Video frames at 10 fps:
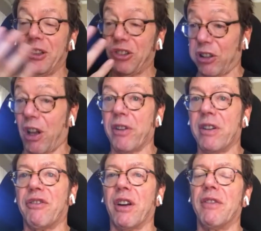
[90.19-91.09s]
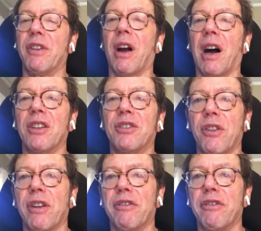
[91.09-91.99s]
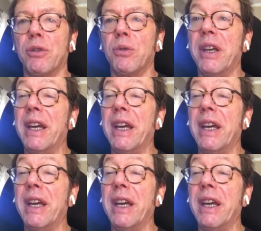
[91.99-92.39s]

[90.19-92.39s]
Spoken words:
slaughtered in front of your eyes for their food.